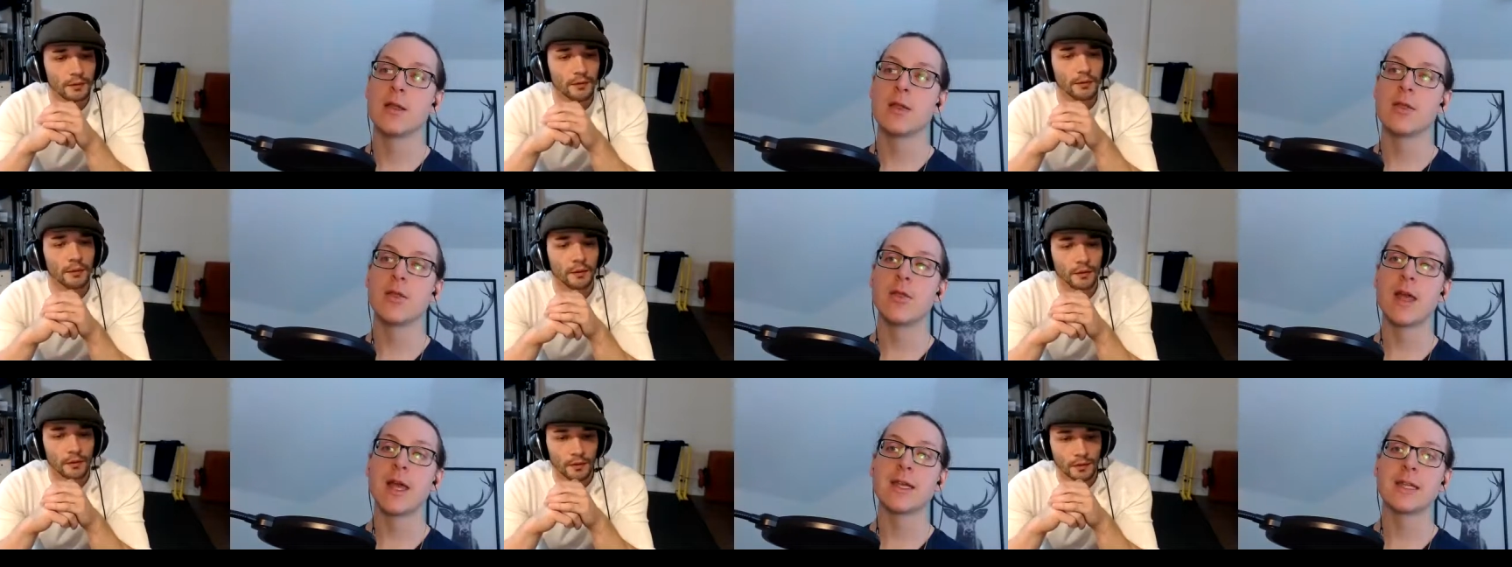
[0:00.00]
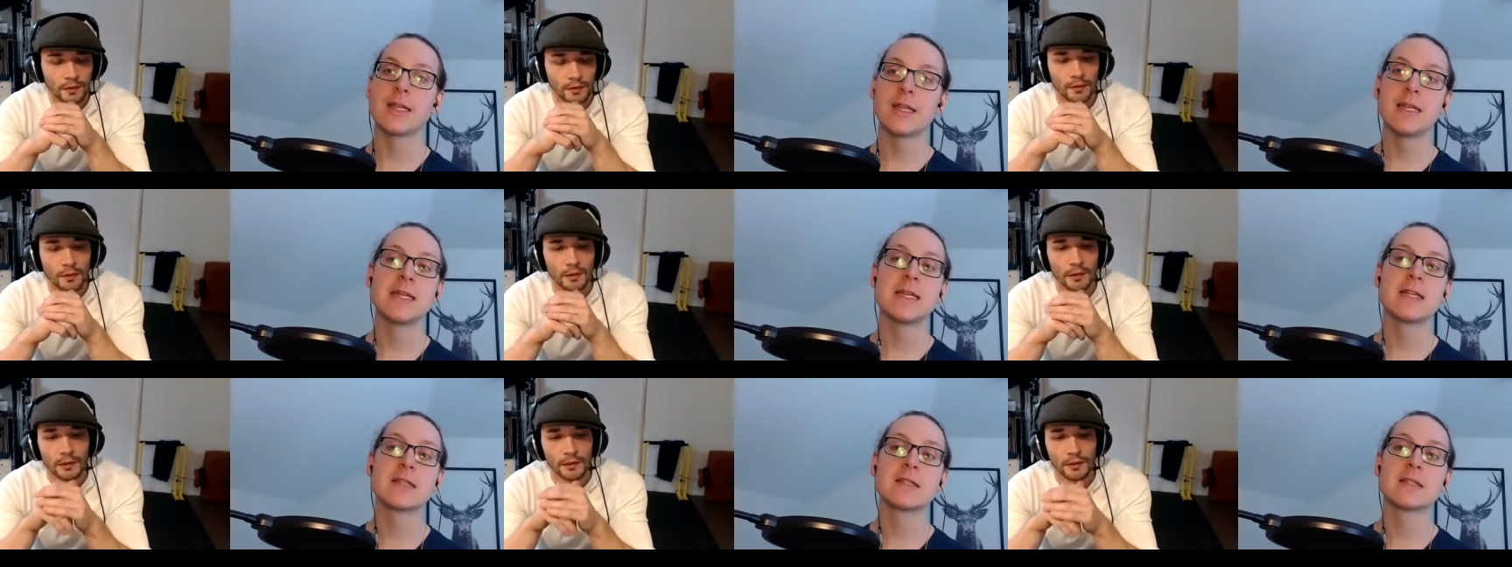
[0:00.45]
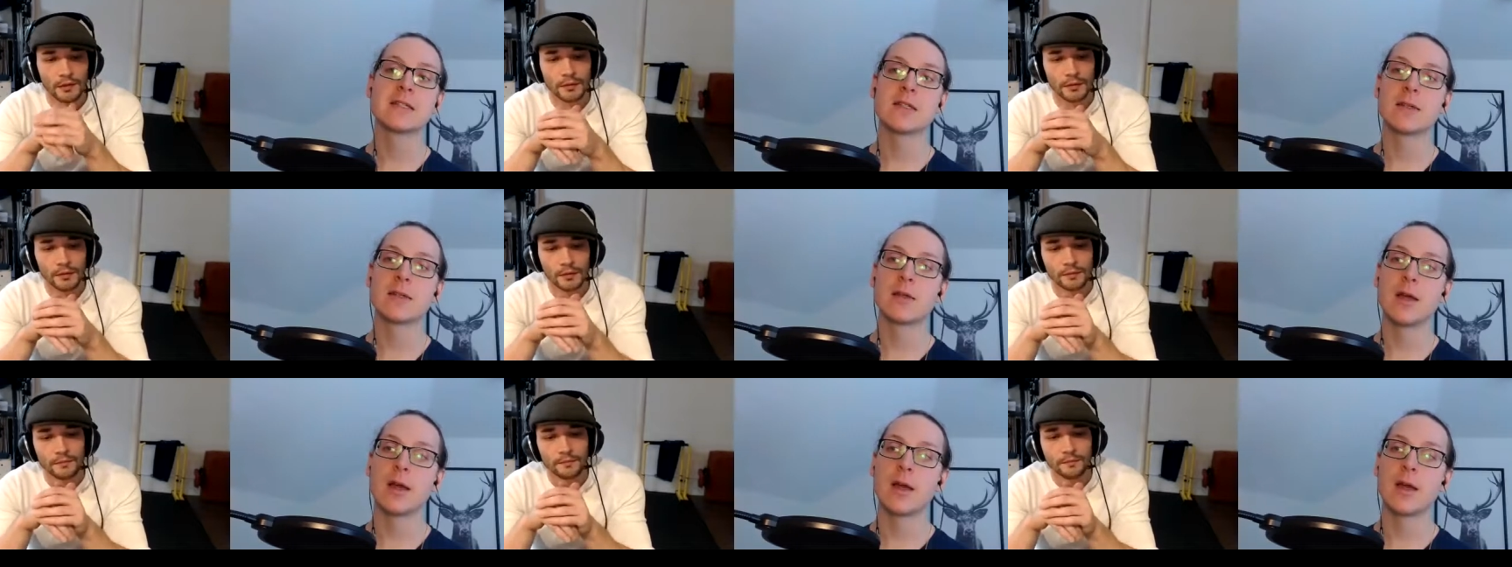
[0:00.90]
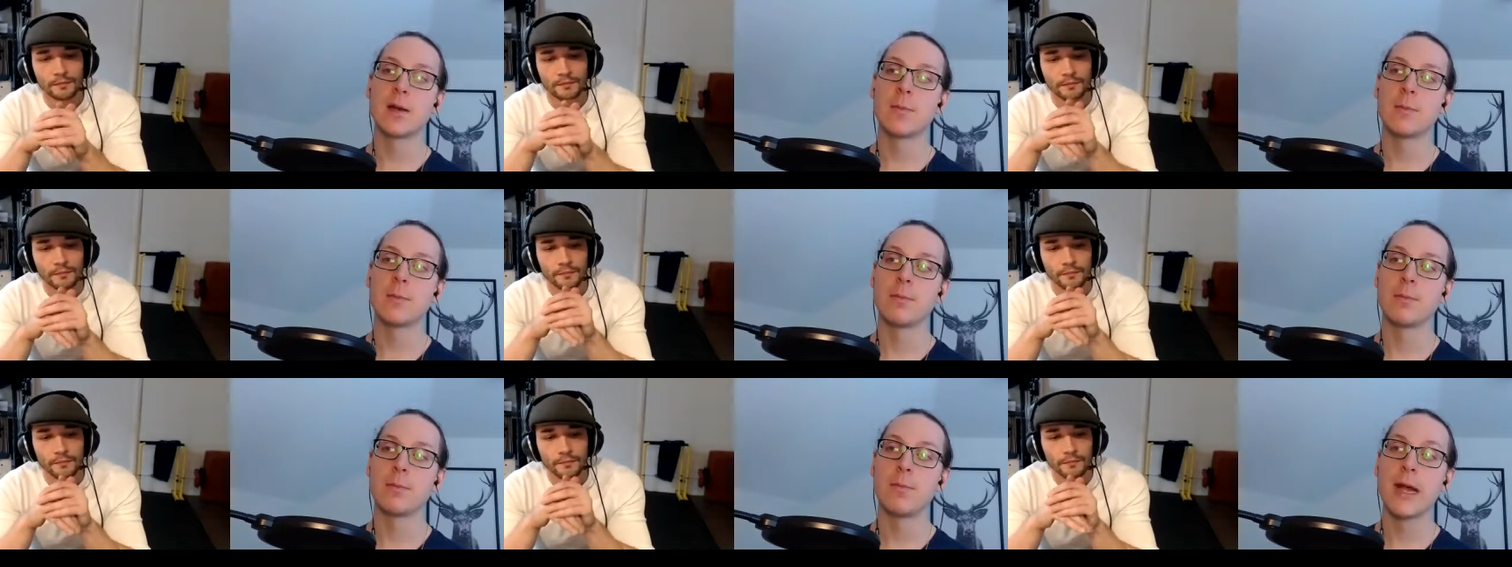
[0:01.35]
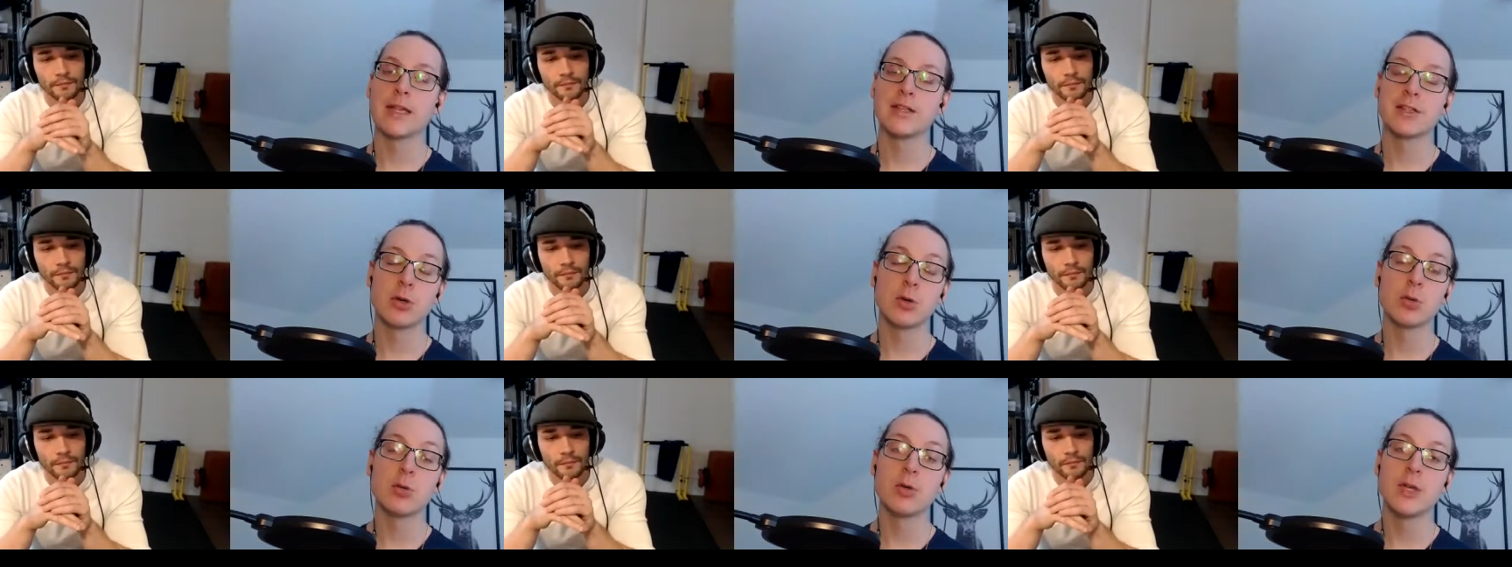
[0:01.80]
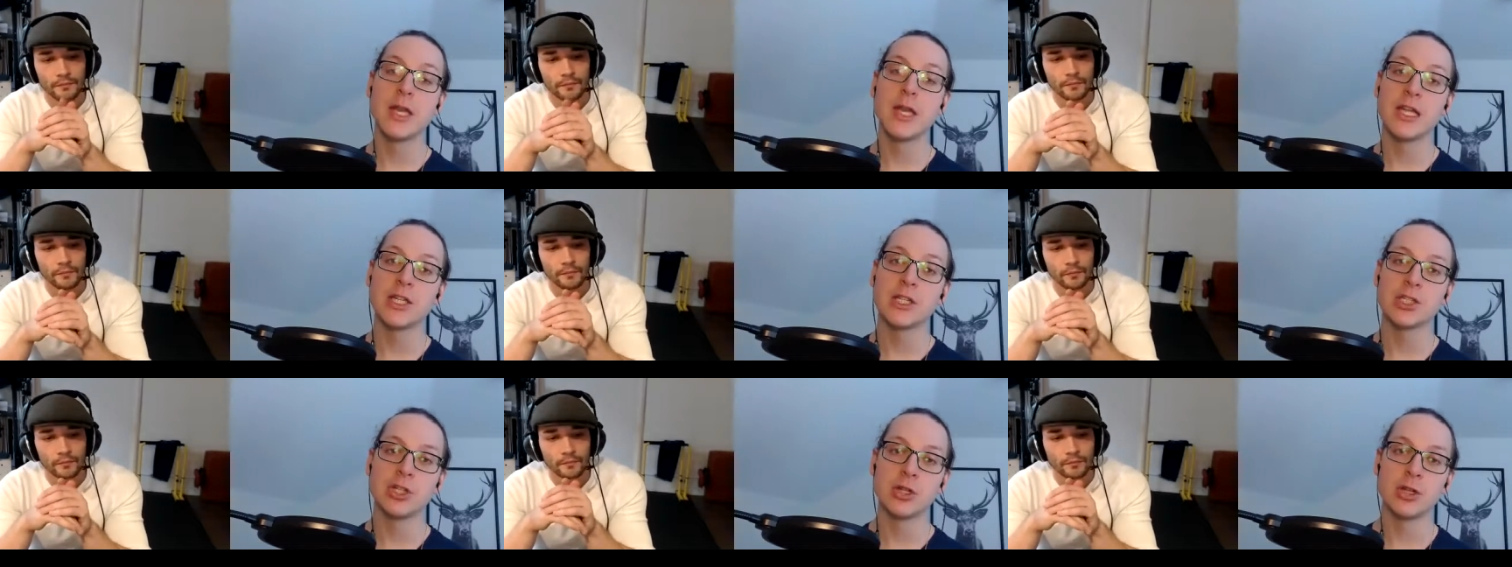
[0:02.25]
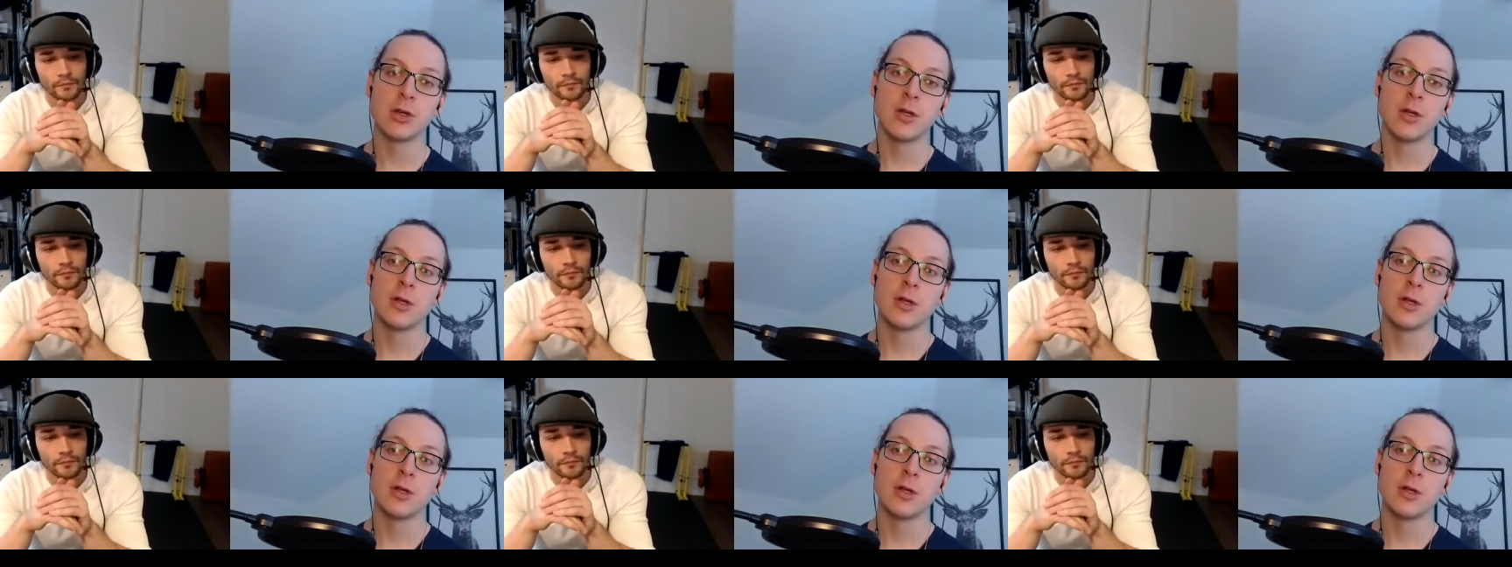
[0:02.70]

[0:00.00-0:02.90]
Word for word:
Speaker 1: that is um, by its own nature